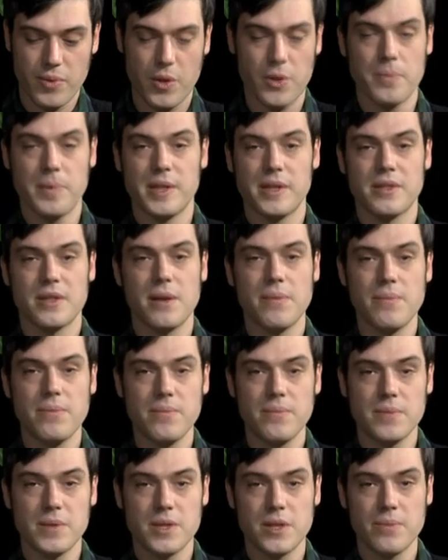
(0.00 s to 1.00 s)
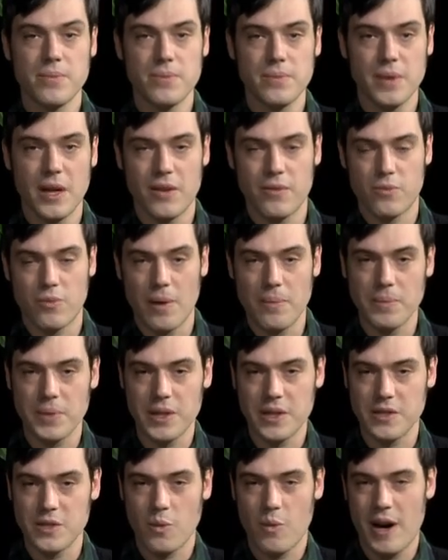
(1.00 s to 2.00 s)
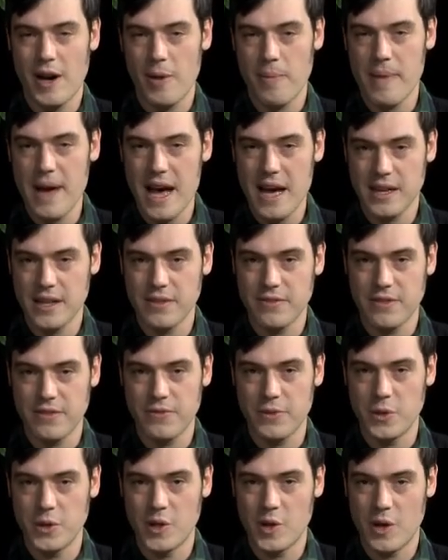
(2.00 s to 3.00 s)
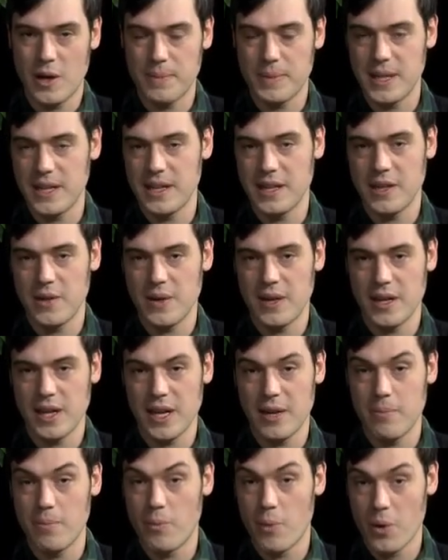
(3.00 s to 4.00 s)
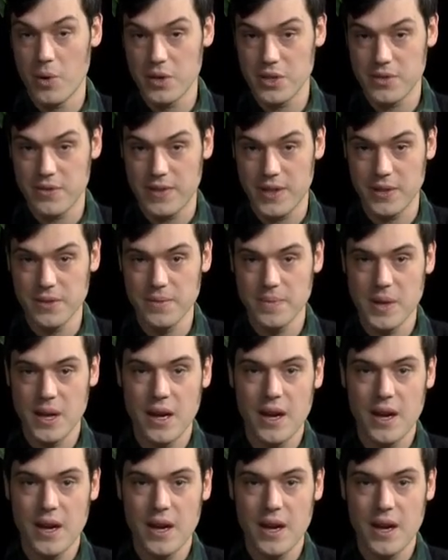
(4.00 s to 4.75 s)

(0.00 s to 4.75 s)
there have been some some kind of rumblings a while back of a food co-op getting going in Morrisville.